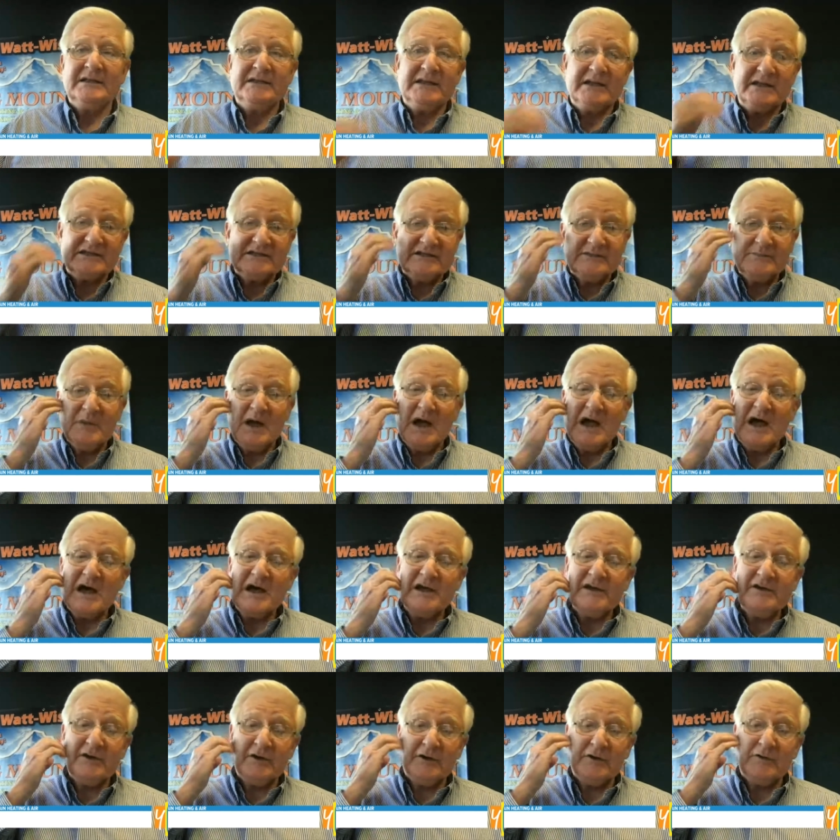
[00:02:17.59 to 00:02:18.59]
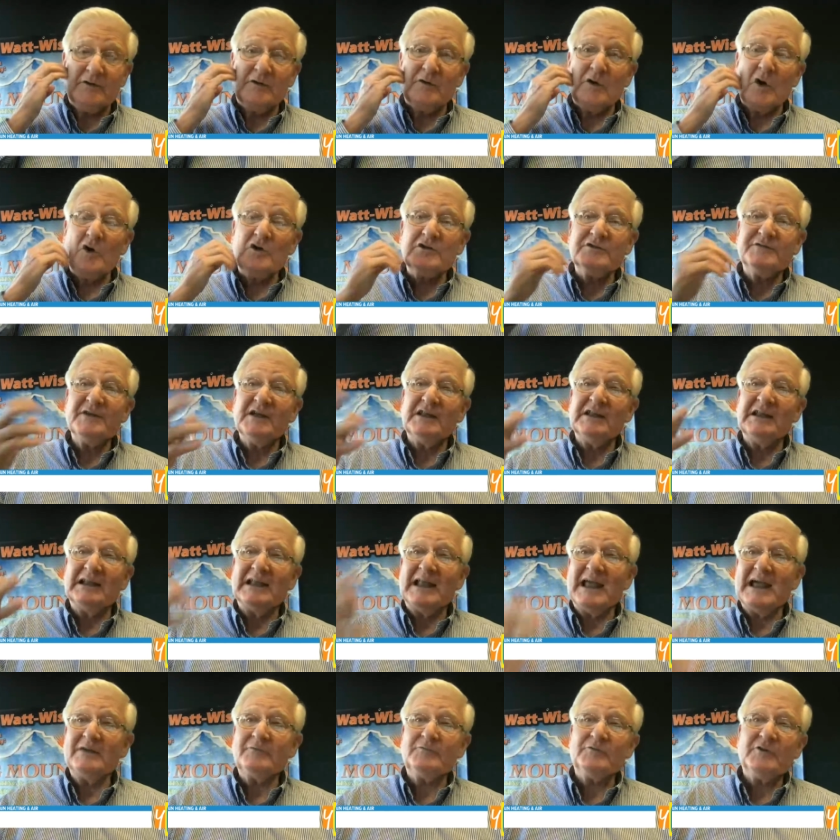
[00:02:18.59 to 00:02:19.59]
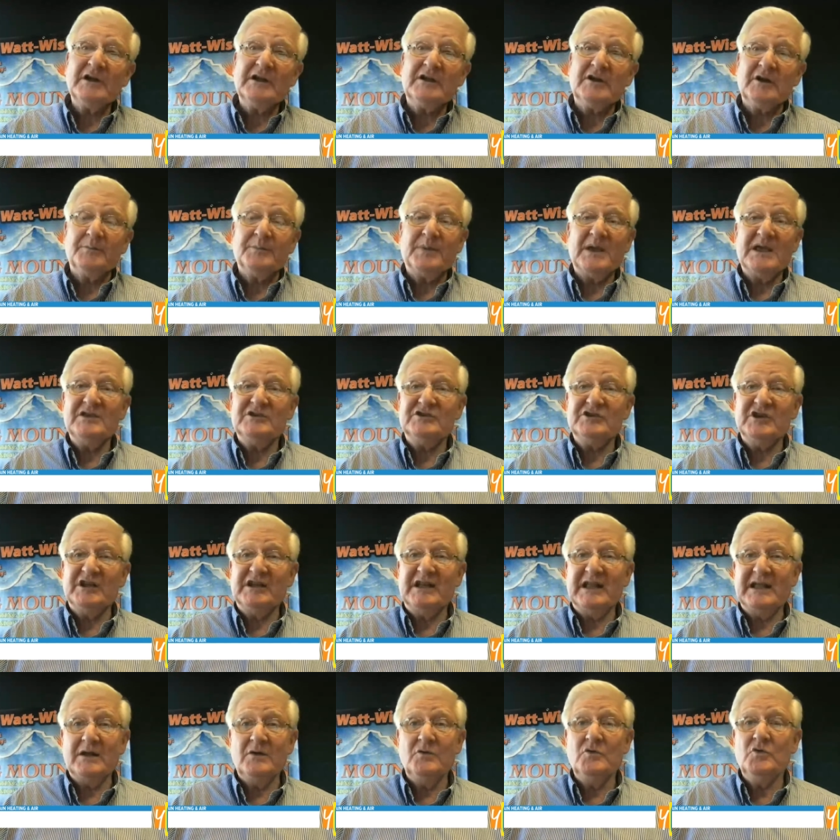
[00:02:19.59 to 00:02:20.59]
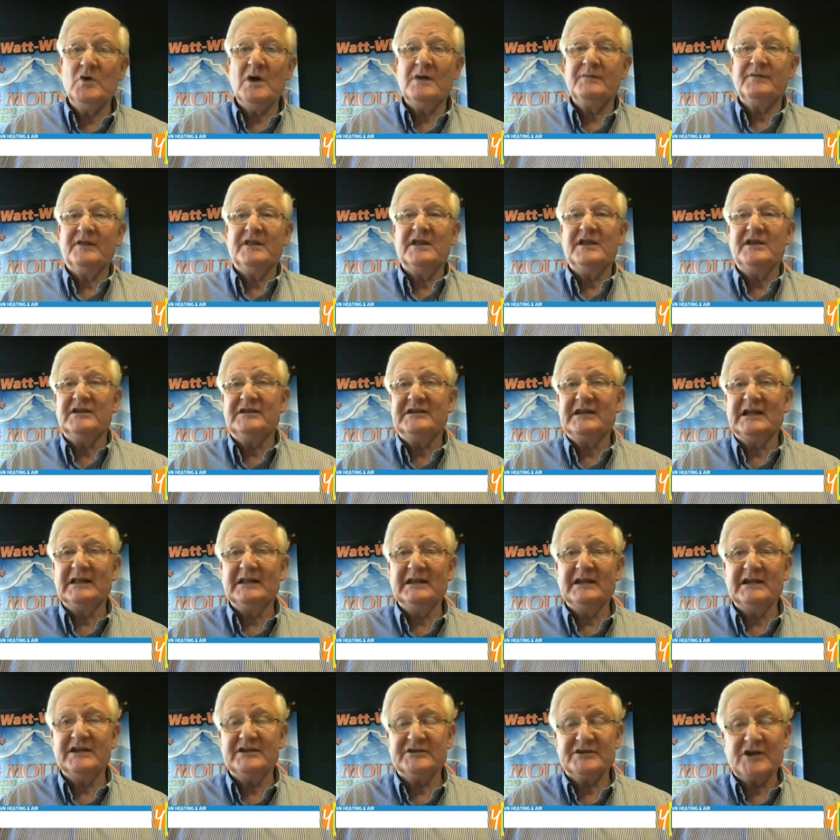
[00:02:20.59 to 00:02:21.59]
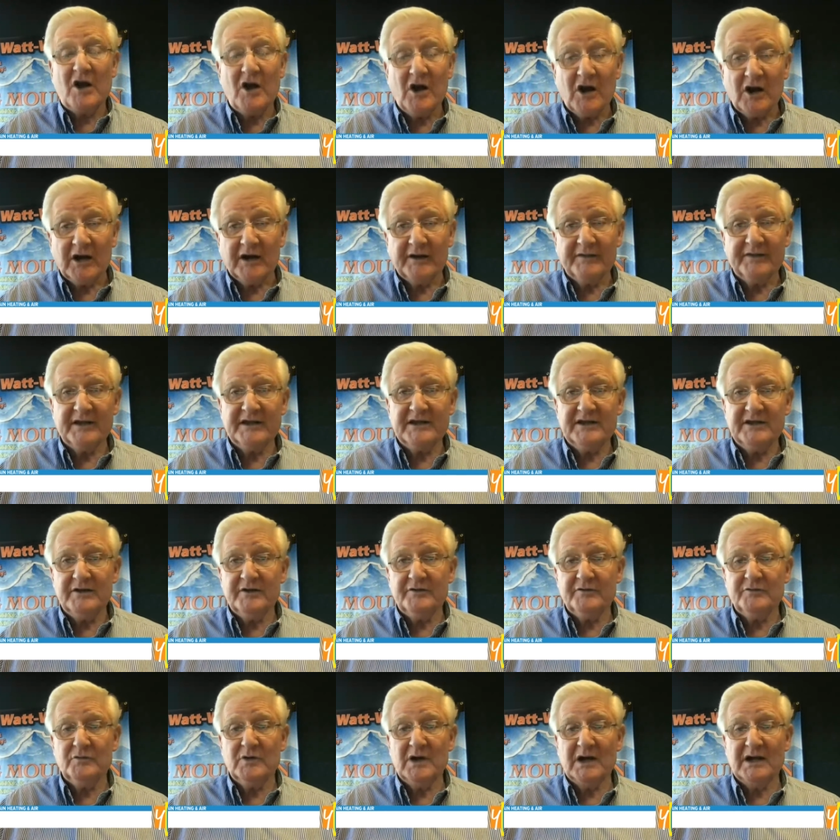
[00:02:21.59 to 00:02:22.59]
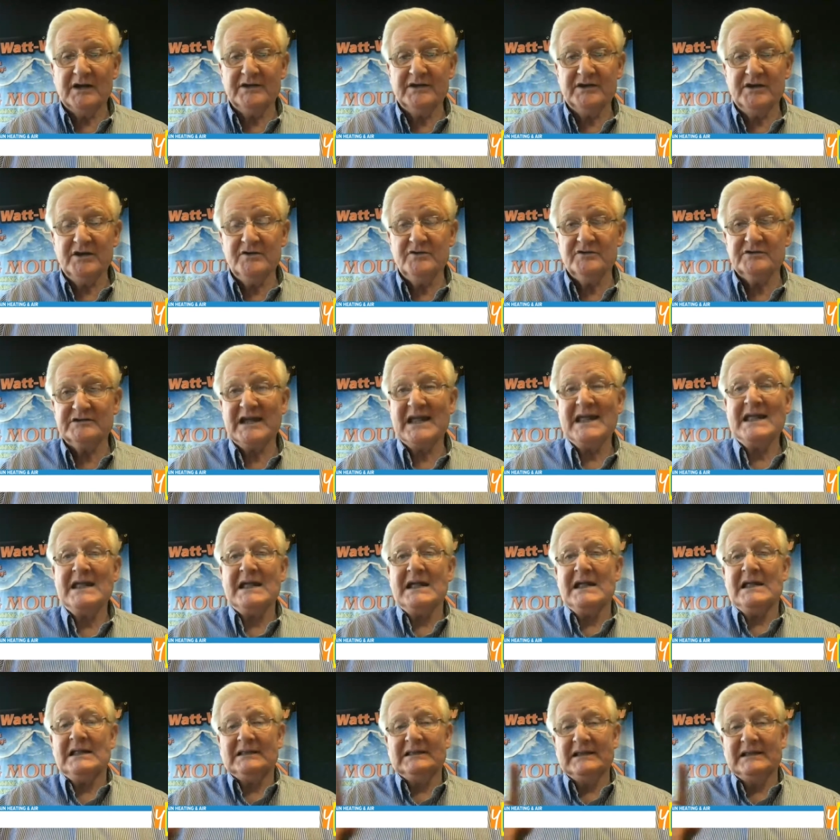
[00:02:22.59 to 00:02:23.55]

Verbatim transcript: to SMUD or Roseville Electric or PG&E, whoever the utilities are that you uh, use.